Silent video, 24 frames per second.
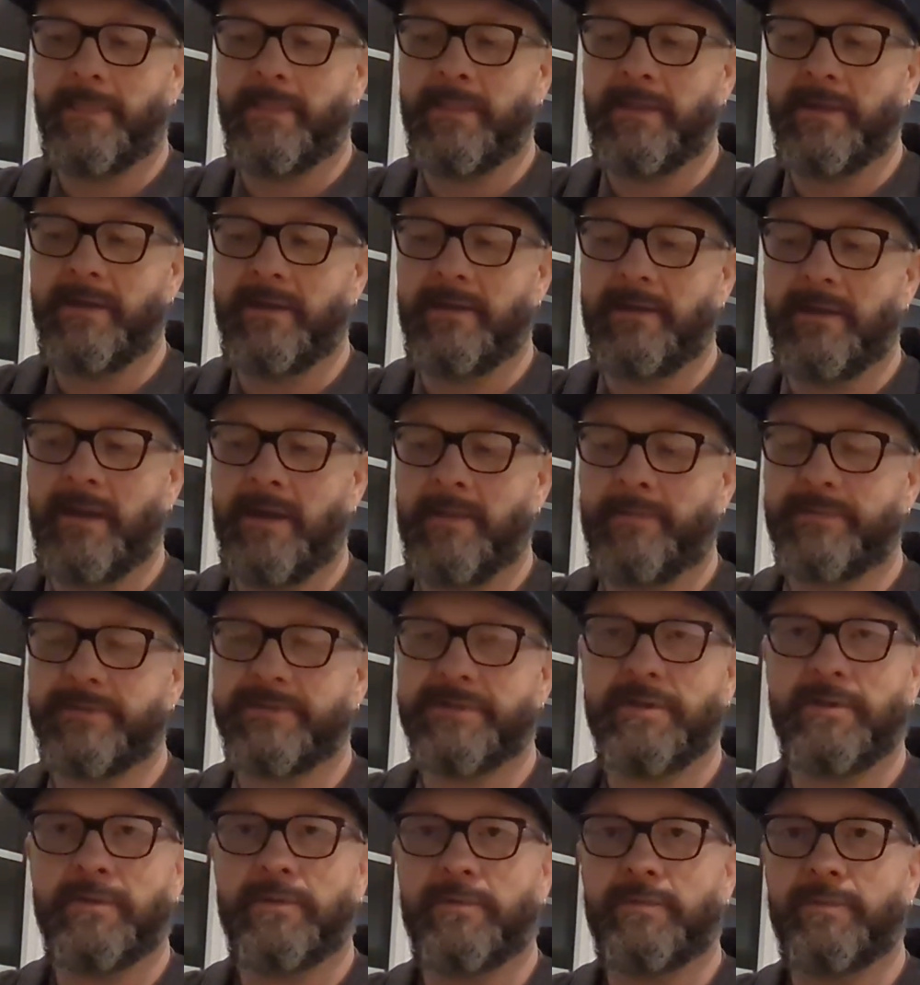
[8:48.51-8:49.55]
the
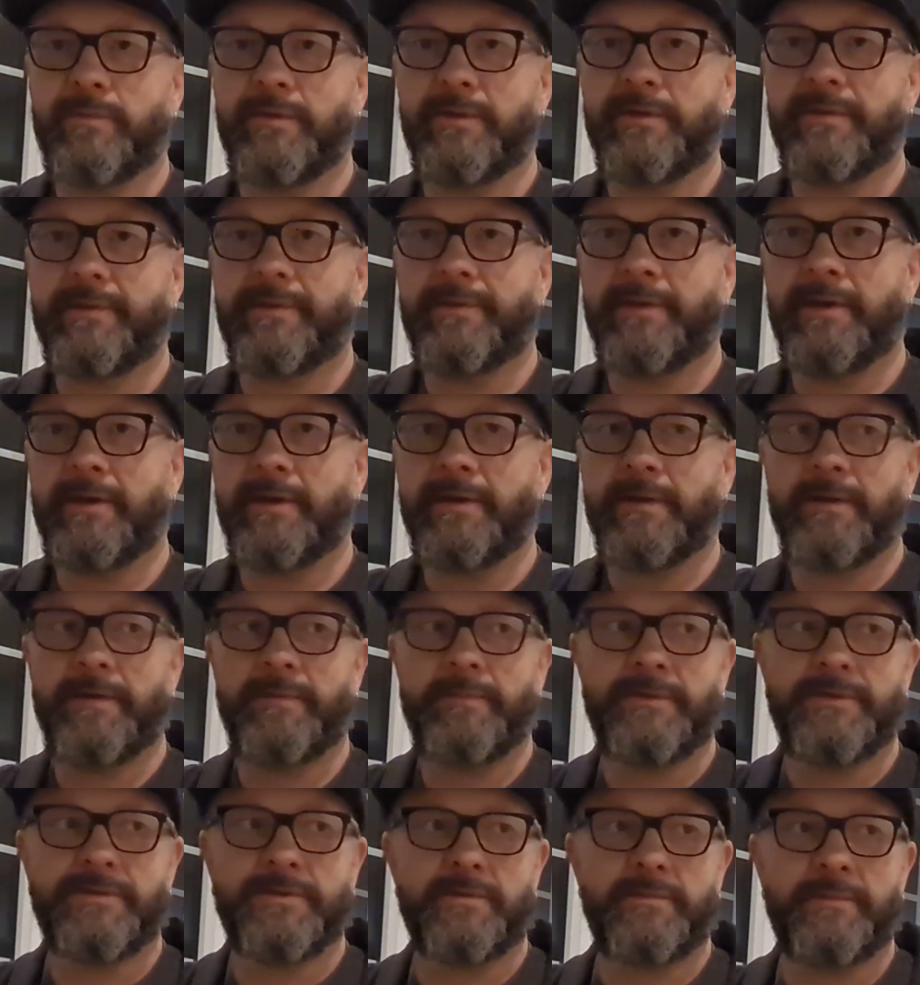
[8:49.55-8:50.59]
episode with uh,
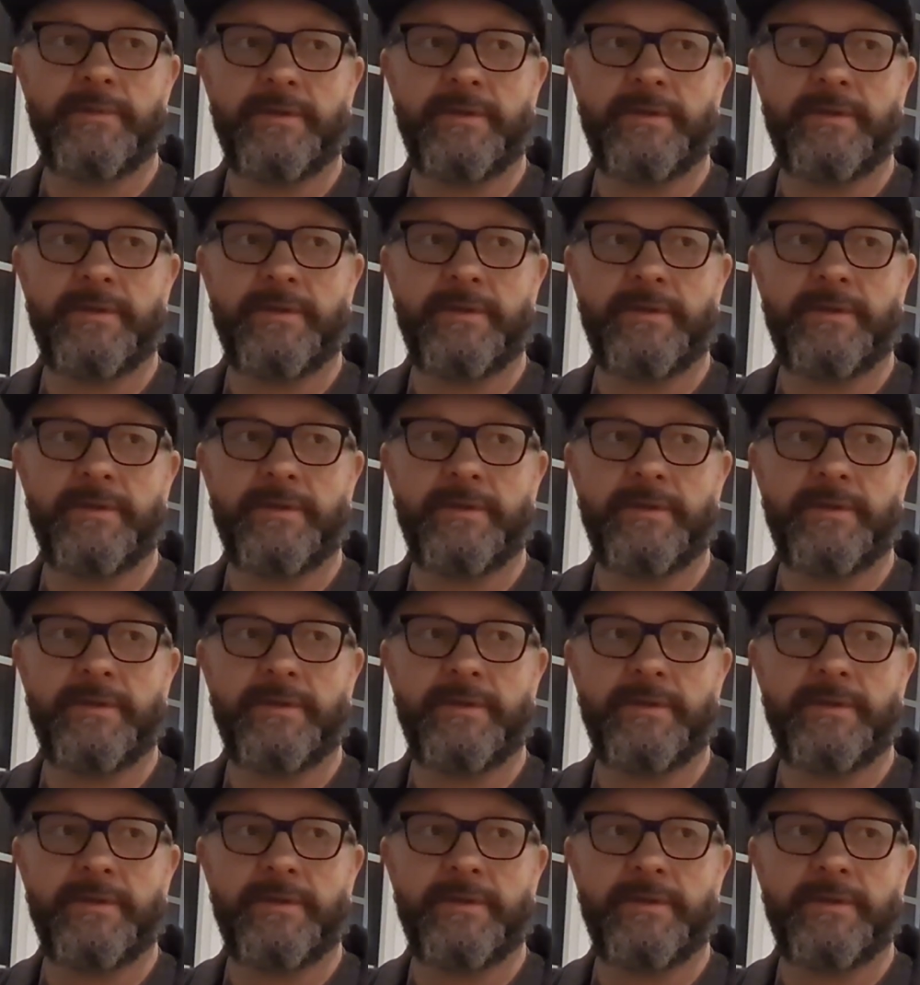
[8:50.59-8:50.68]
Mr.